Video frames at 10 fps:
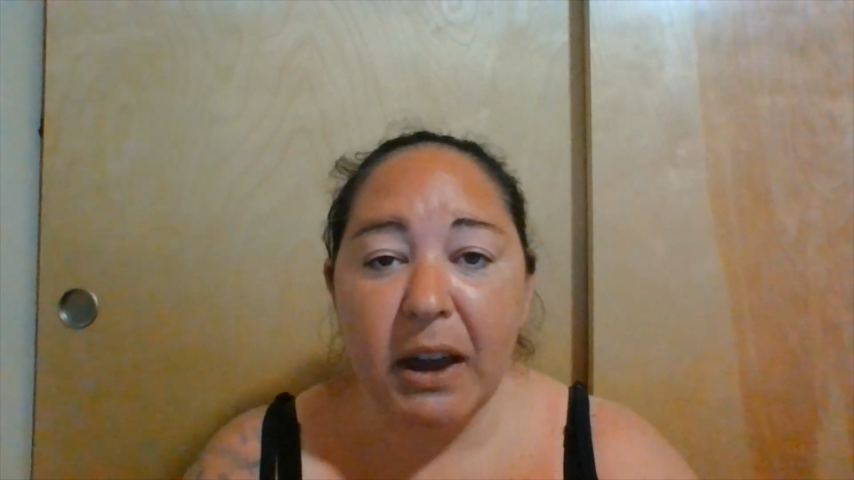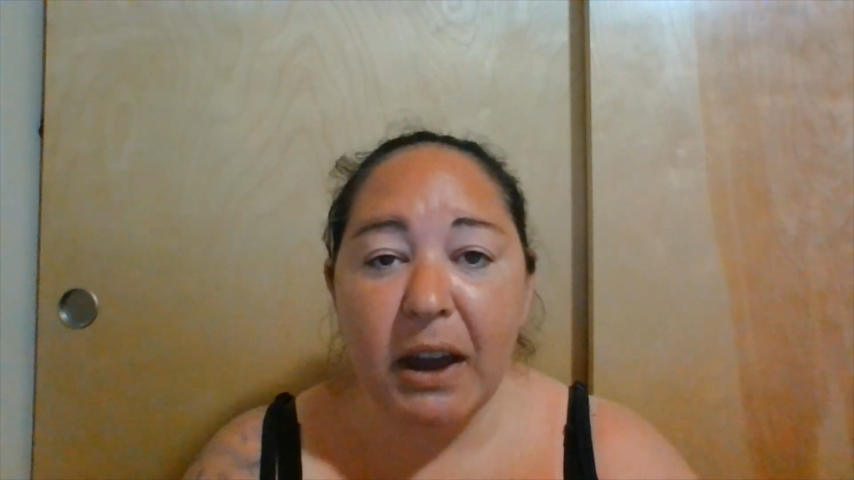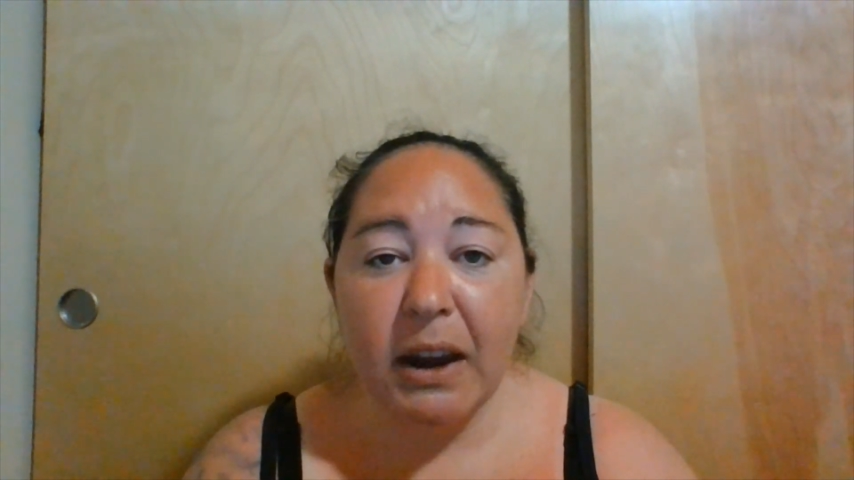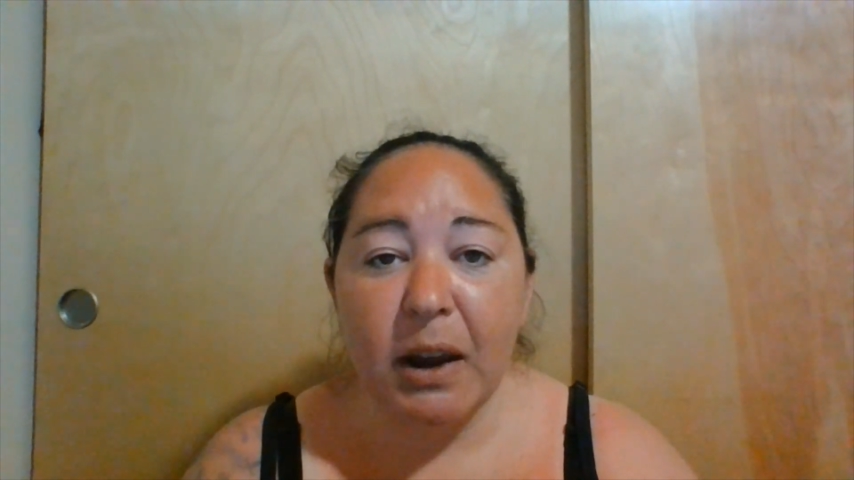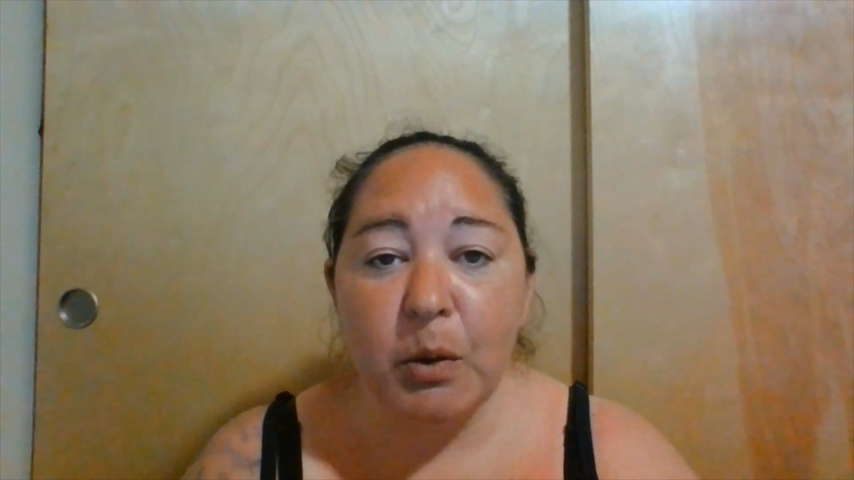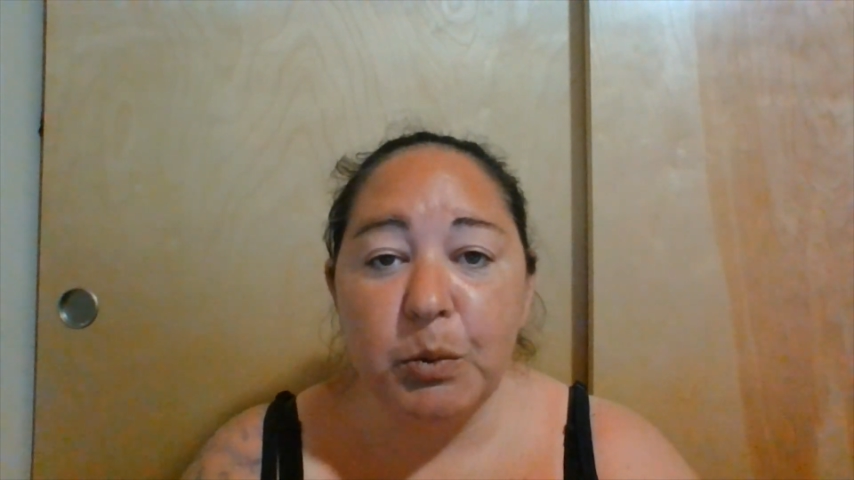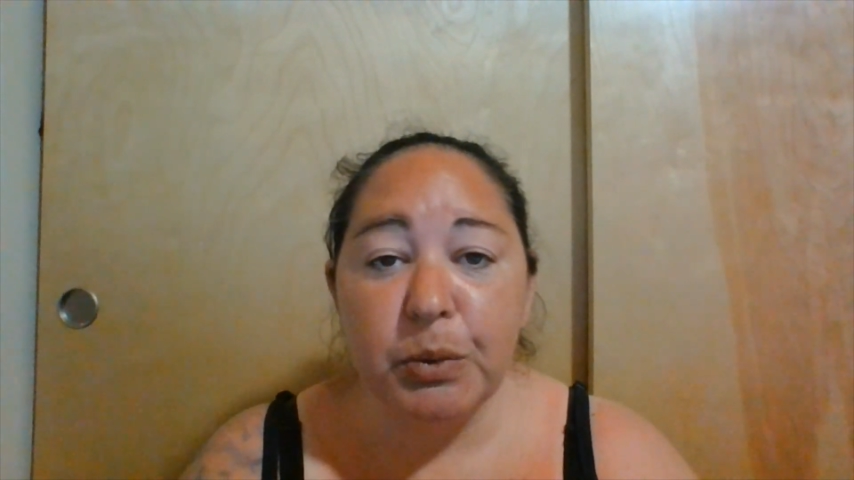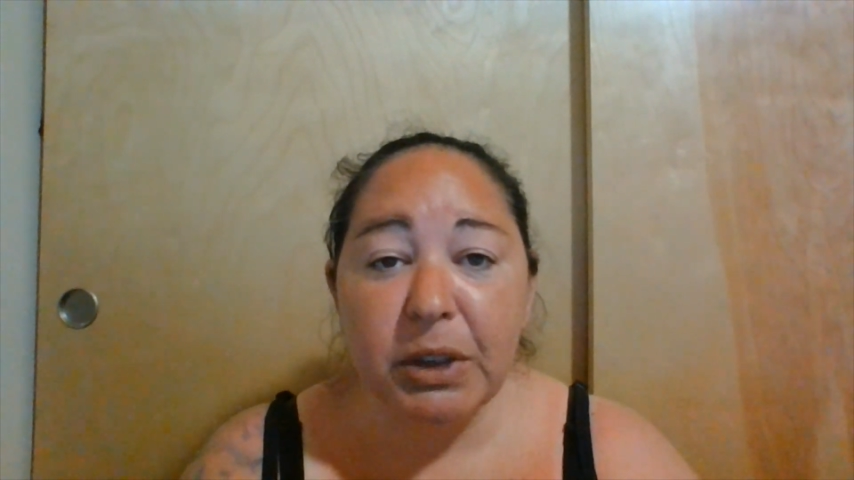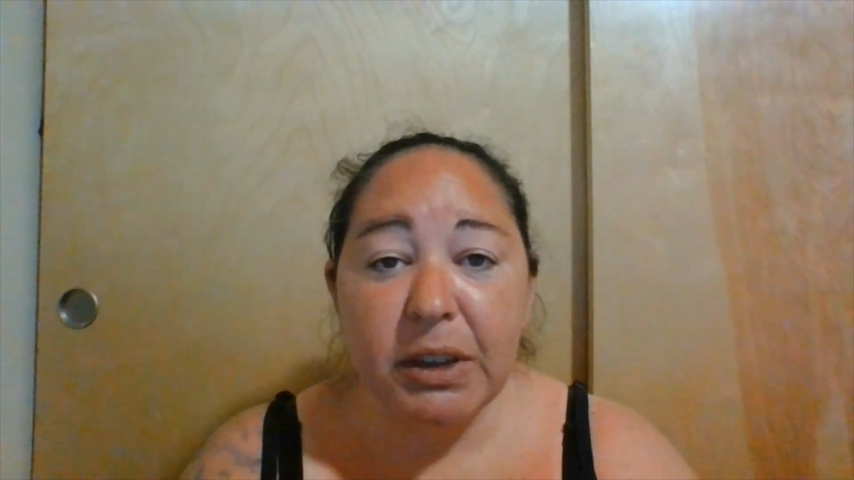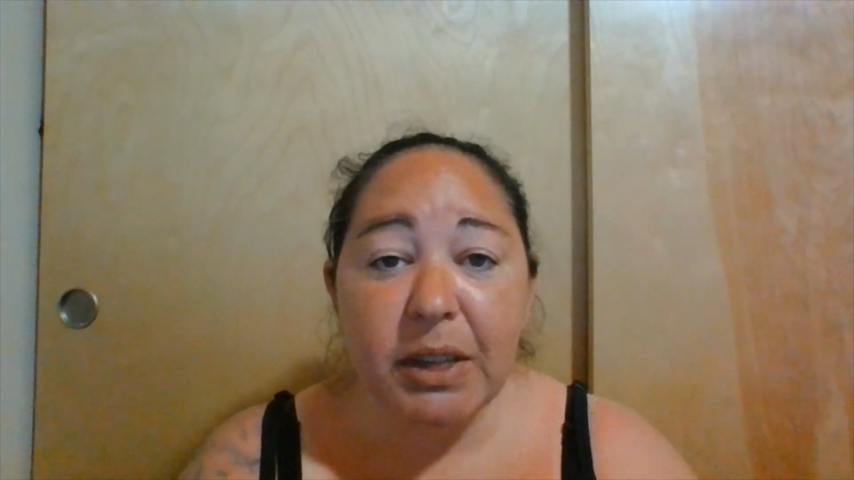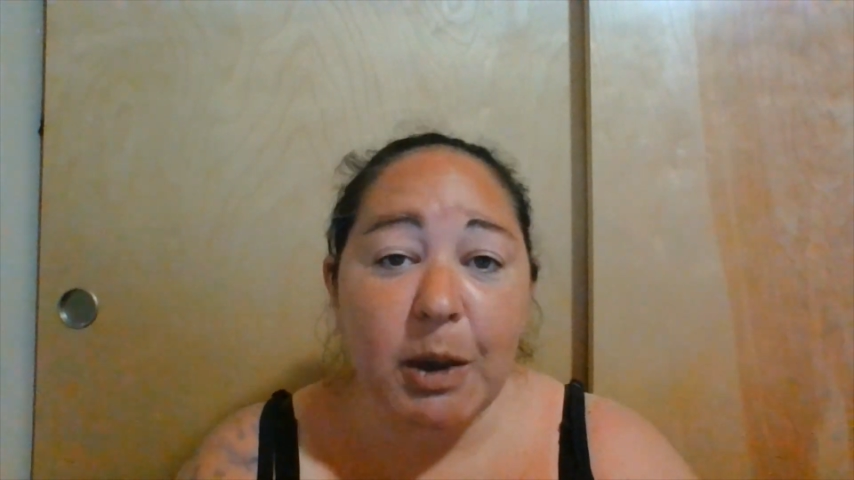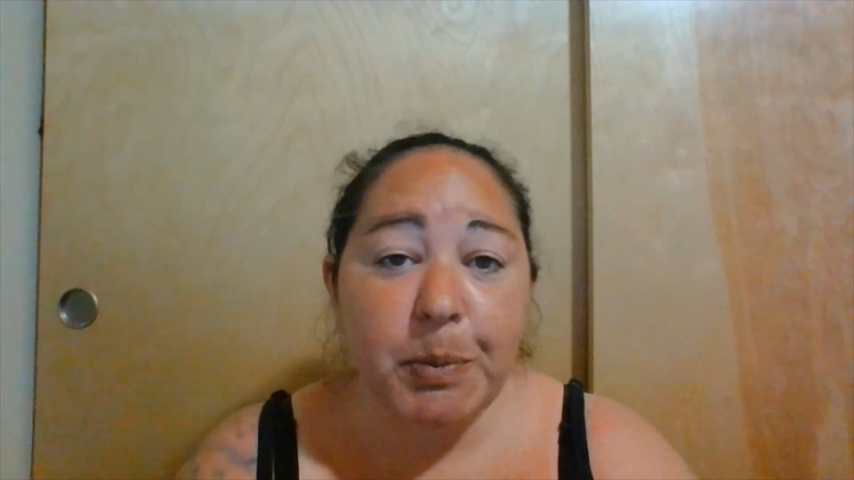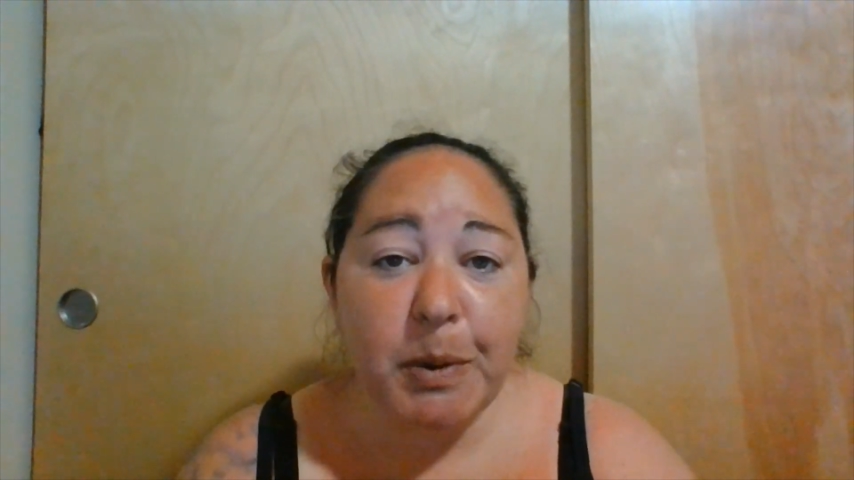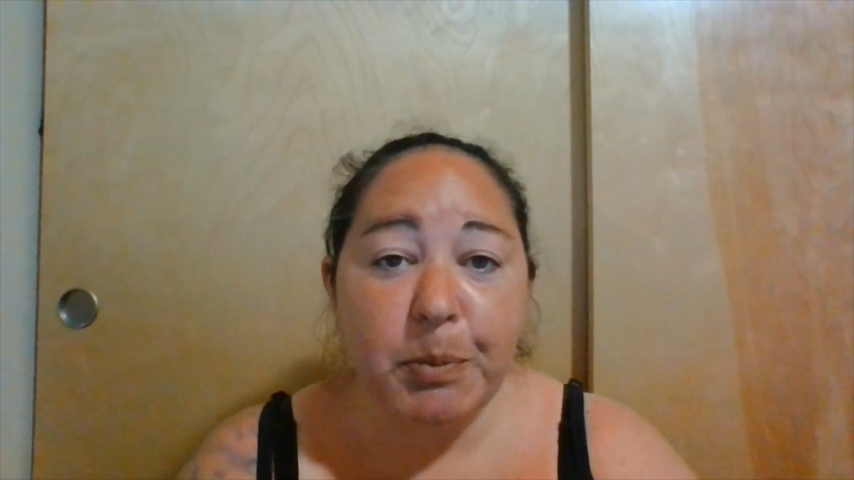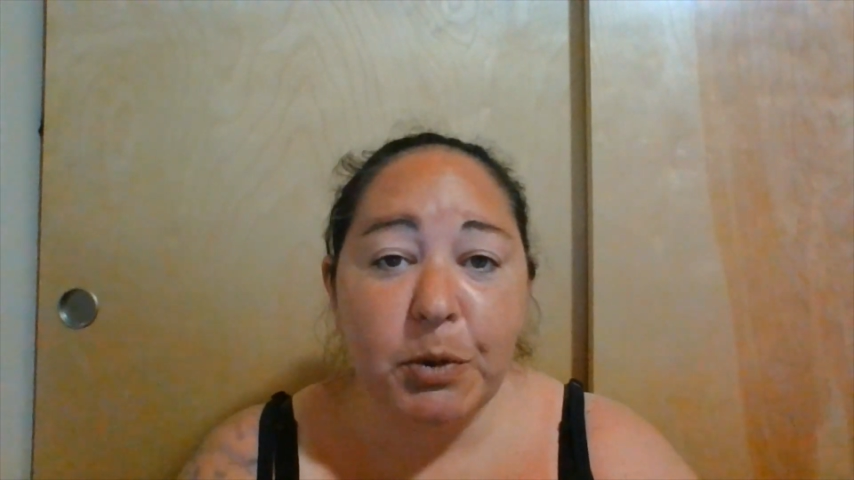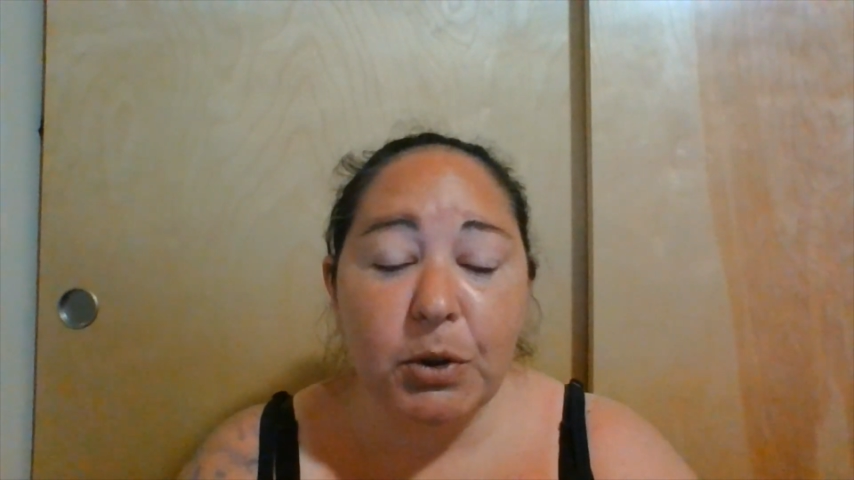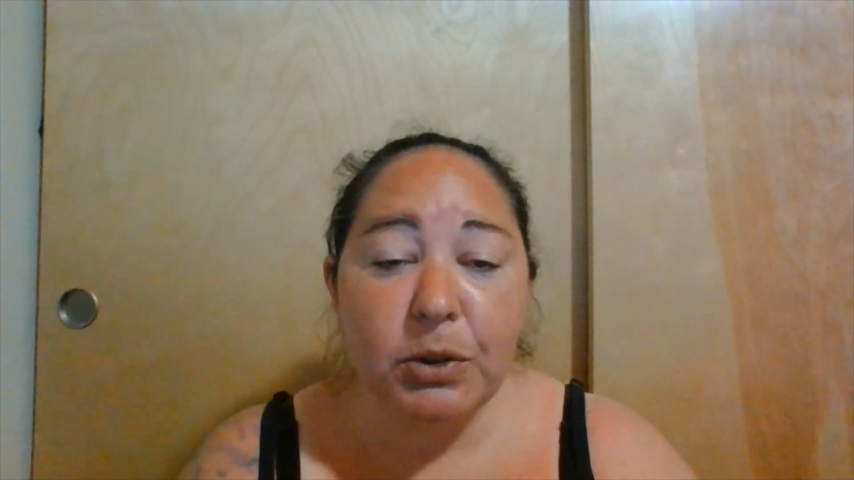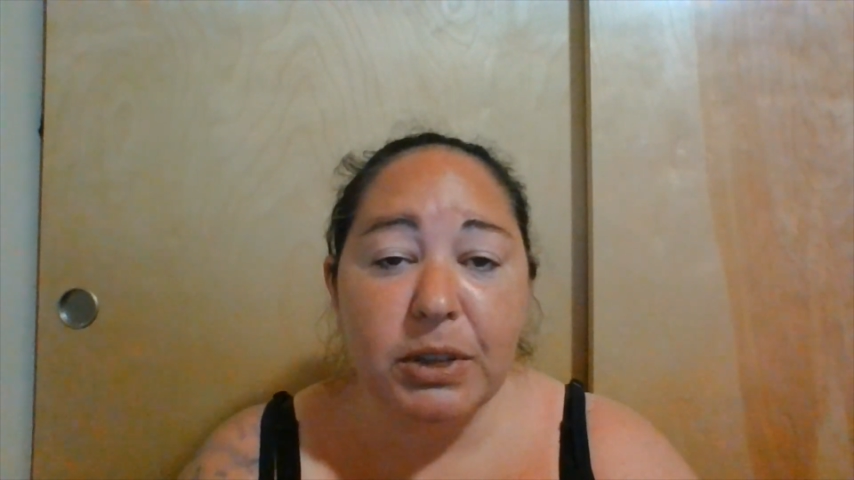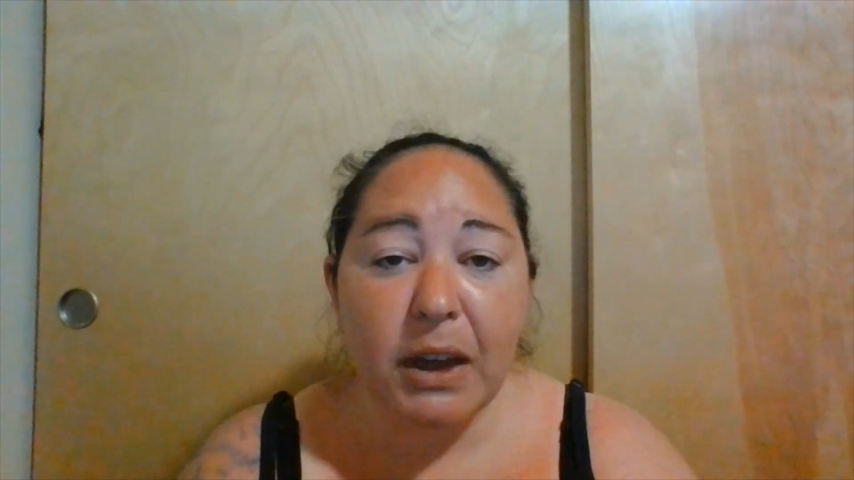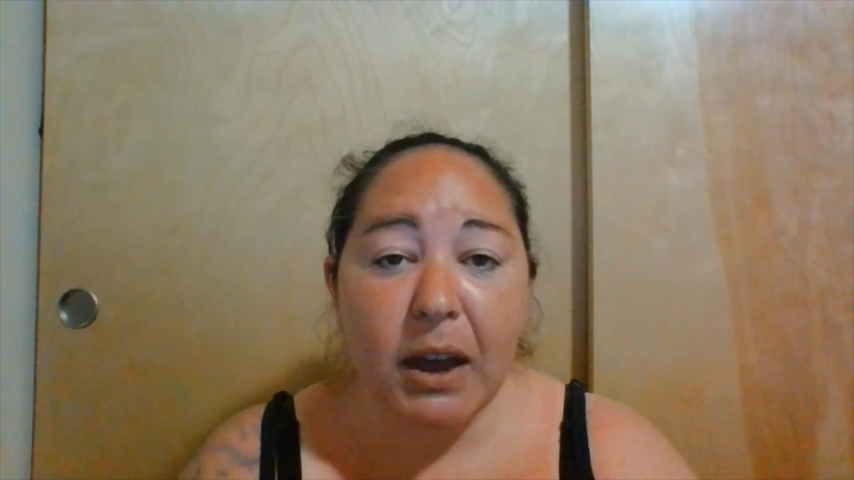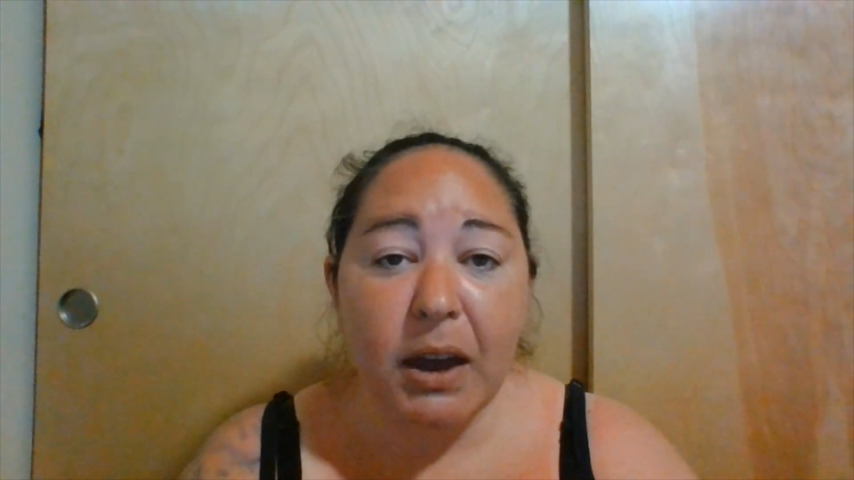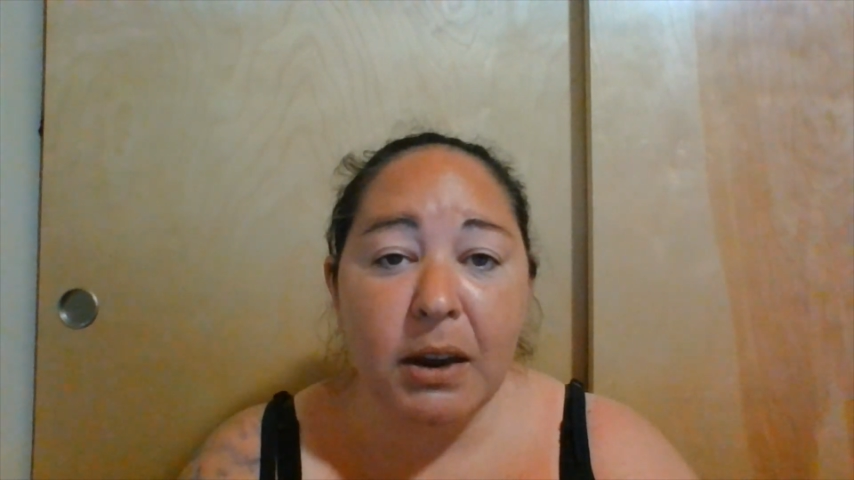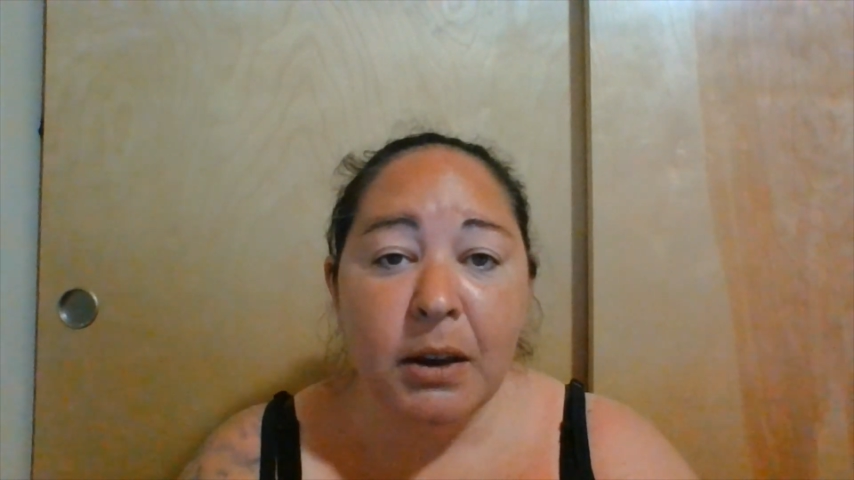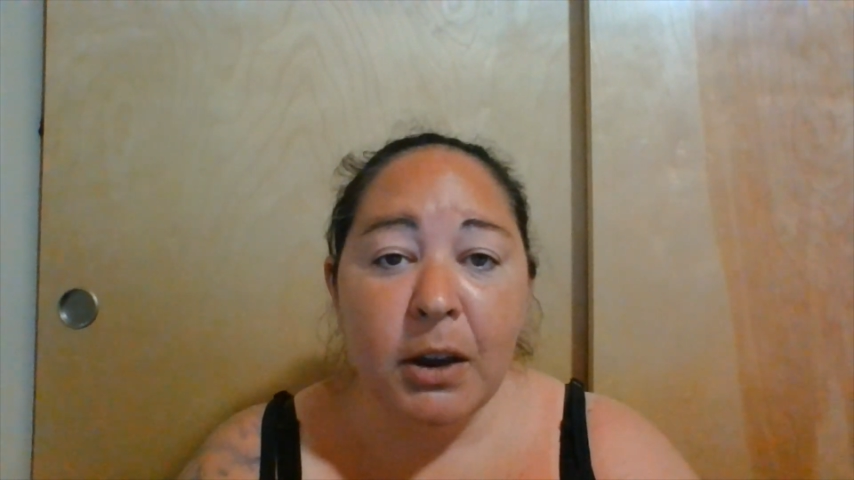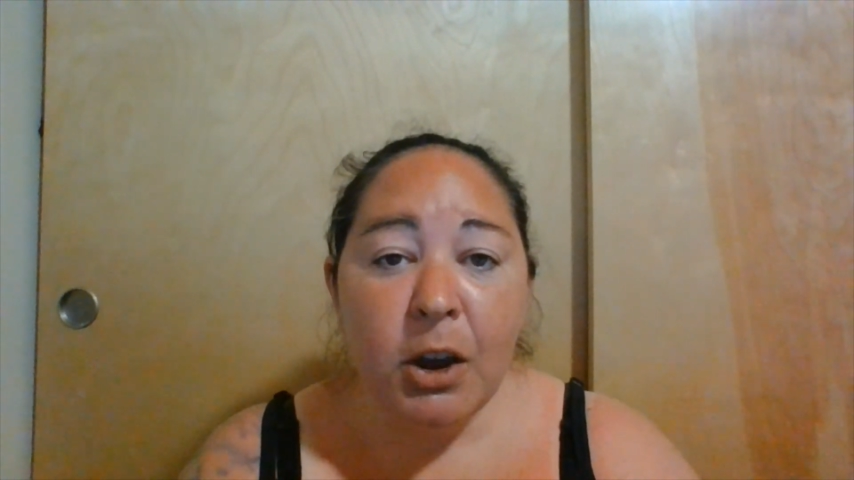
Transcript: and I would really like people that